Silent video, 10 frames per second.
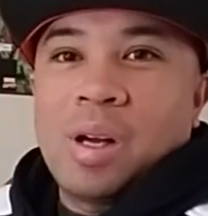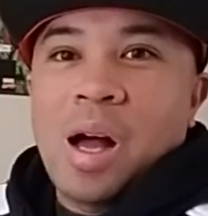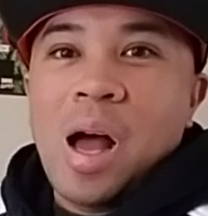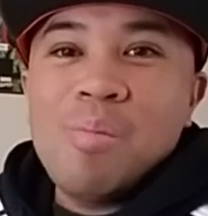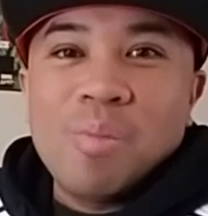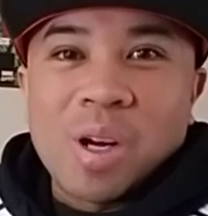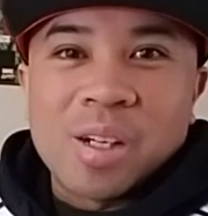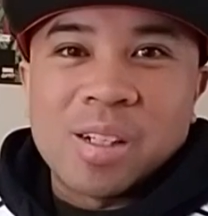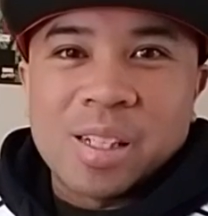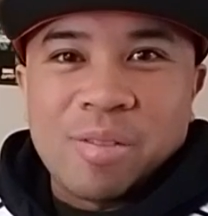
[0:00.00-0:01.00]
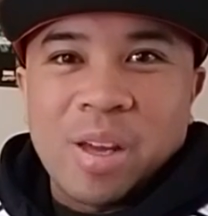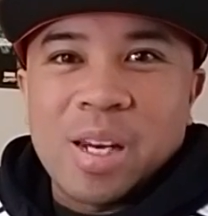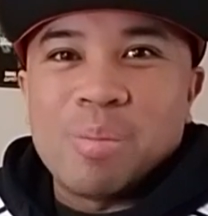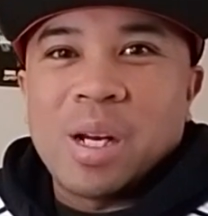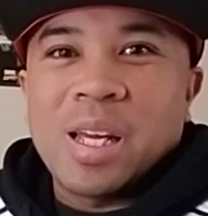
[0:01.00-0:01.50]
I'm wondering if
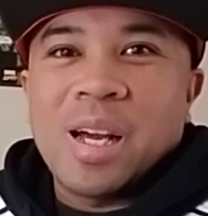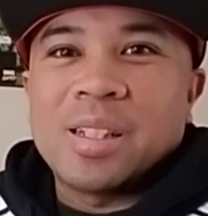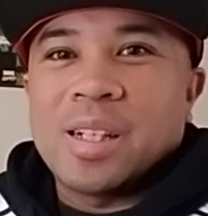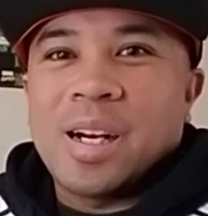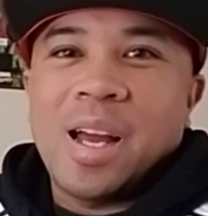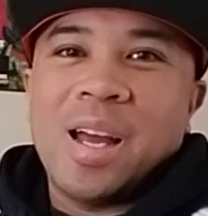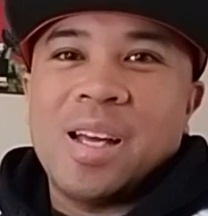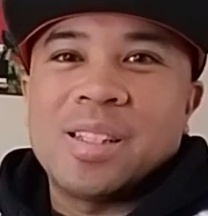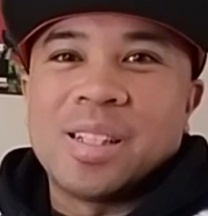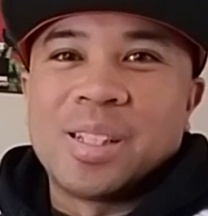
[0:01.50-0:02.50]
anybody out there has a